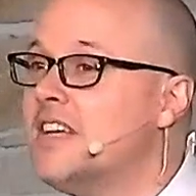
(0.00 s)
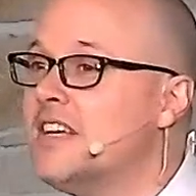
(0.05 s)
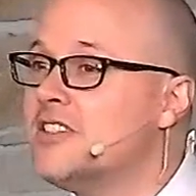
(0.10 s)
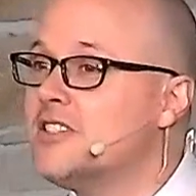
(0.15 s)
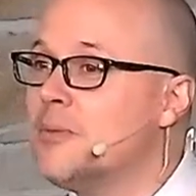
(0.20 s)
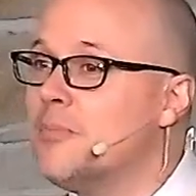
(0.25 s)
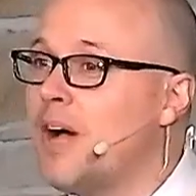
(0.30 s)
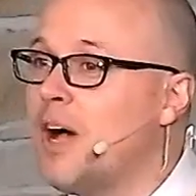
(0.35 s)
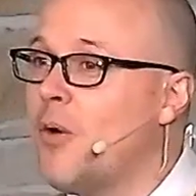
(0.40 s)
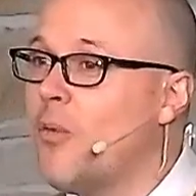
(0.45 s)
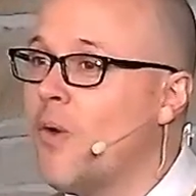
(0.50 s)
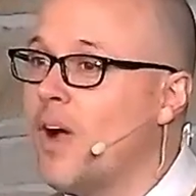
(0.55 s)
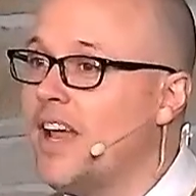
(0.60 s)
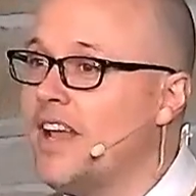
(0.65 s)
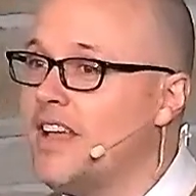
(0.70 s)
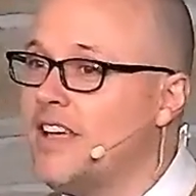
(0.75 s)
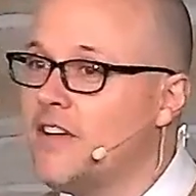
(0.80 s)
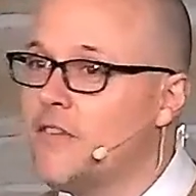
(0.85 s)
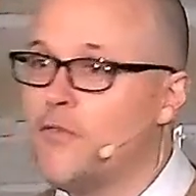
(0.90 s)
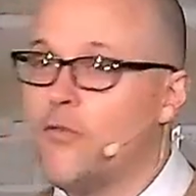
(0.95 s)
is about
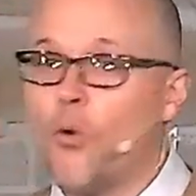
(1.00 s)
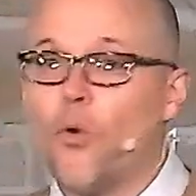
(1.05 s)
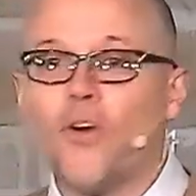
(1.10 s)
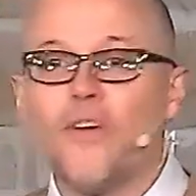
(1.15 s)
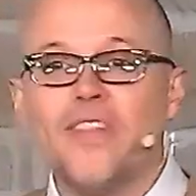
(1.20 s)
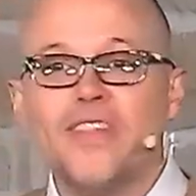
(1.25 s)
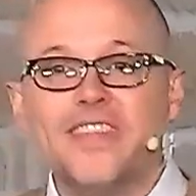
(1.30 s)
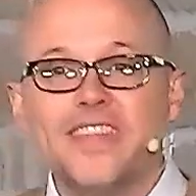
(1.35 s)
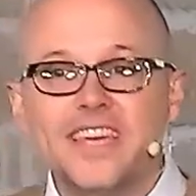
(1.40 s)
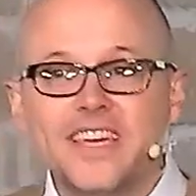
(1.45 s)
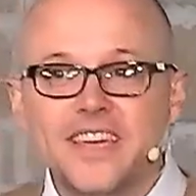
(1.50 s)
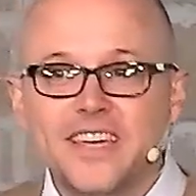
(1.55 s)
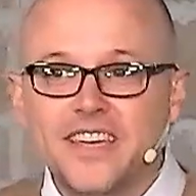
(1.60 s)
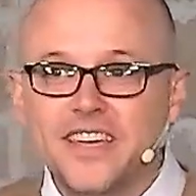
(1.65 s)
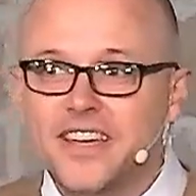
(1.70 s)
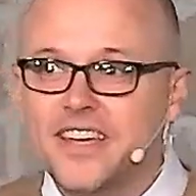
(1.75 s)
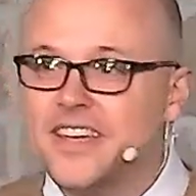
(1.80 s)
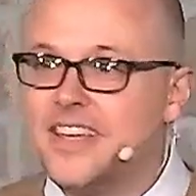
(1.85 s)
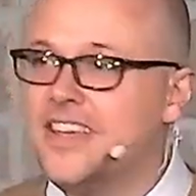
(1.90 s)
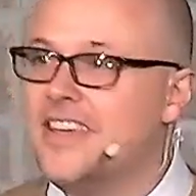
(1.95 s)
waiting for the
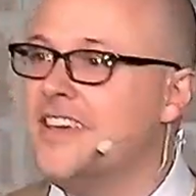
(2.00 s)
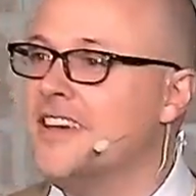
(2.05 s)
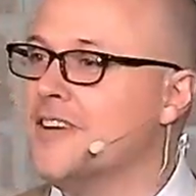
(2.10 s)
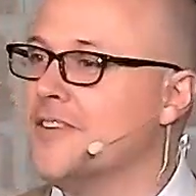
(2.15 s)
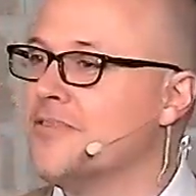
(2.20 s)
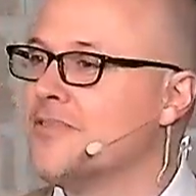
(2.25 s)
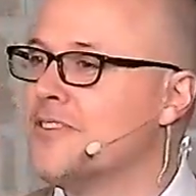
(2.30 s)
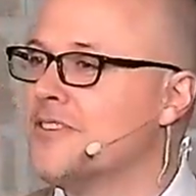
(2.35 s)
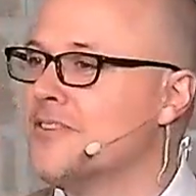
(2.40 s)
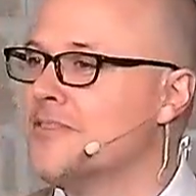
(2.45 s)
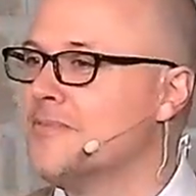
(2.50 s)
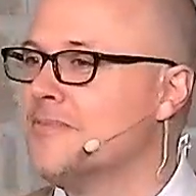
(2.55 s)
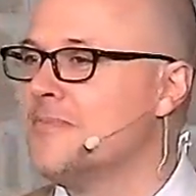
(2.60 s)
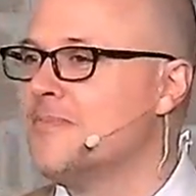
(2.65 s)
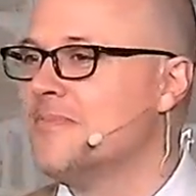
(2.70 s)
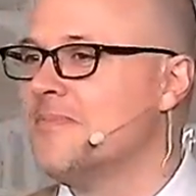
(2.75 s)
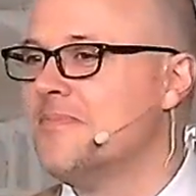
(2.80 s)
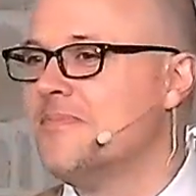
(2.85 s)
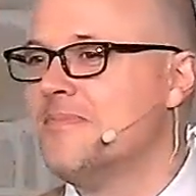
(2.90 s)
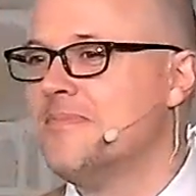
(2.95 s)
gift.
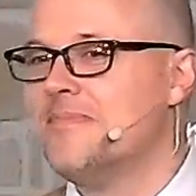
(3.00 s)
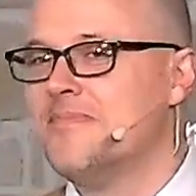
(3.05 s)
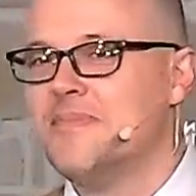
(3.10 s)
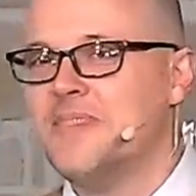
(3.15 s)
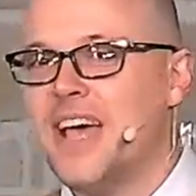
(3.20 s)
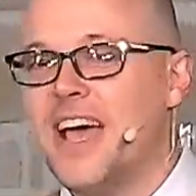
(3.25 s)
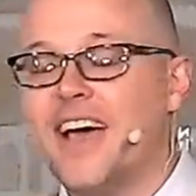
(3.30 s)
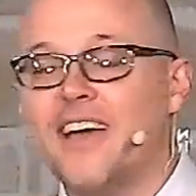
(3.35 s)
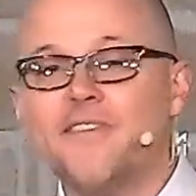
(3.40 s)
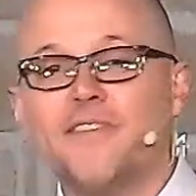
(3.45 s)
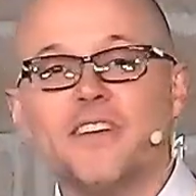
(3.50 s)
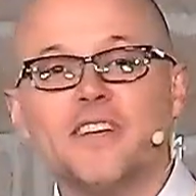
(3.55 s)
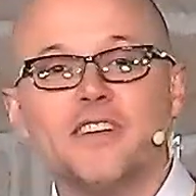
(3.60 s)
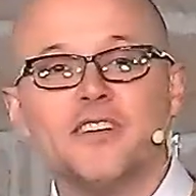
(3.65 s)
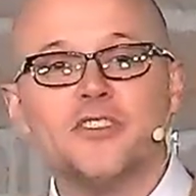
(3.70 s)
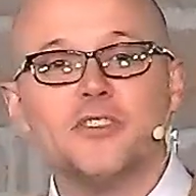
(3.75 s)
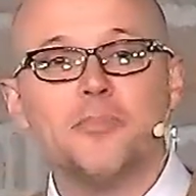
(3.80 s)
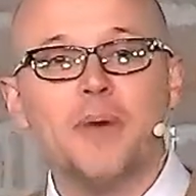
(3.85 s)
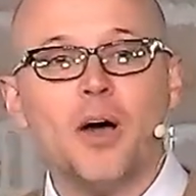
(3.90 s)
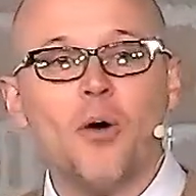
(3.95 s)
Advent
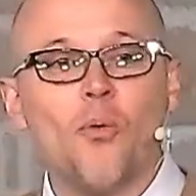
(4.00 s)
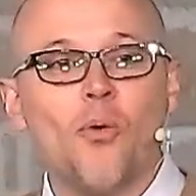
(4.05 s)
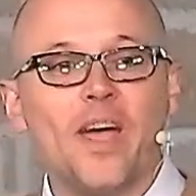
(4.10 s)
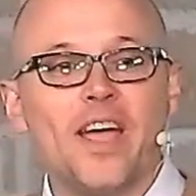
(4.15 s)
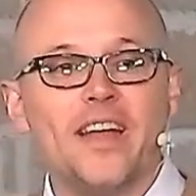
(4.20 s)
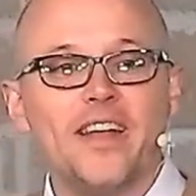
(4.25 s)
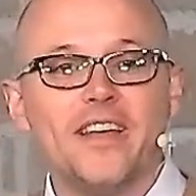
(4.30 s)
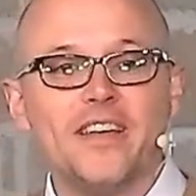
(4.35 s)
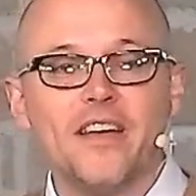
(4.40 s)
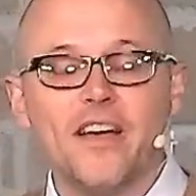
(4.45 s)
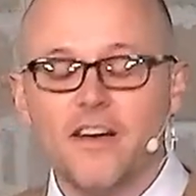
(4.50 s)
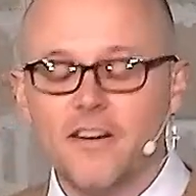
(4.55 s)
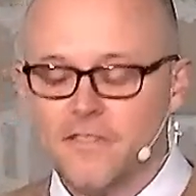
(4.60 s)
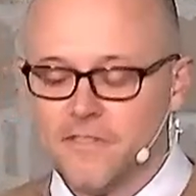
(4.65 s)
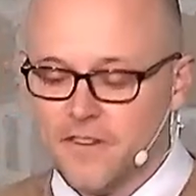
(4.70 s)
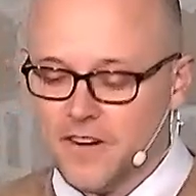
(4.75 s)
is about waiting for